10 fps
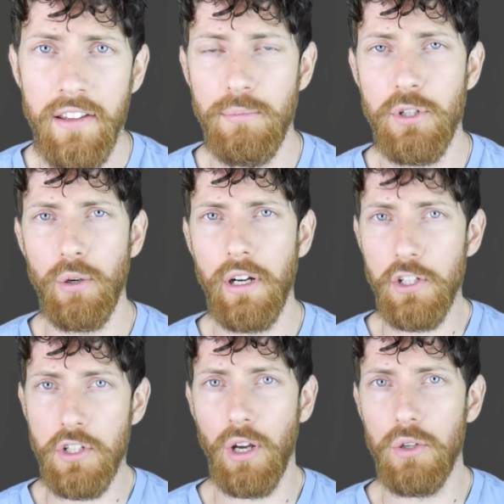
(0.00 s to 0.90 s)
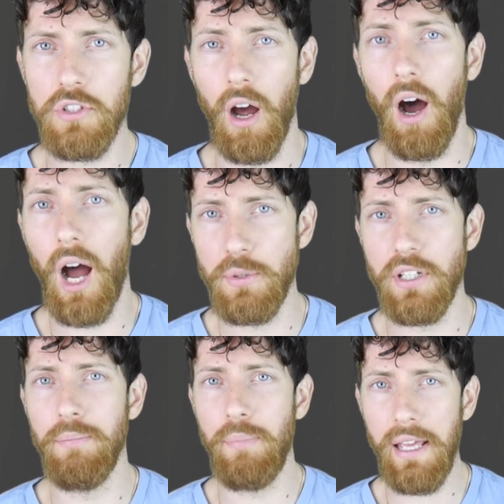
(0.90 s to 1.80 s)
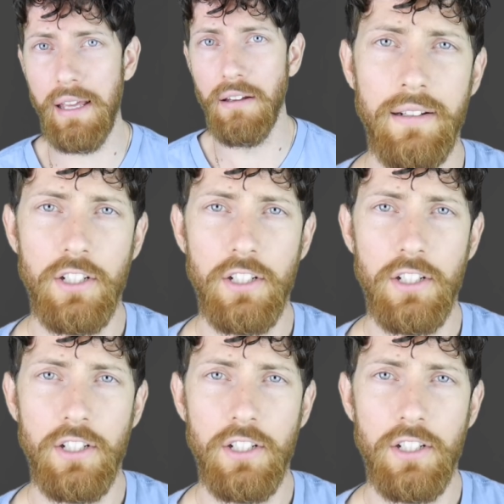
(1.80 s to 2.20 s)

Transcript: the majority chose option B,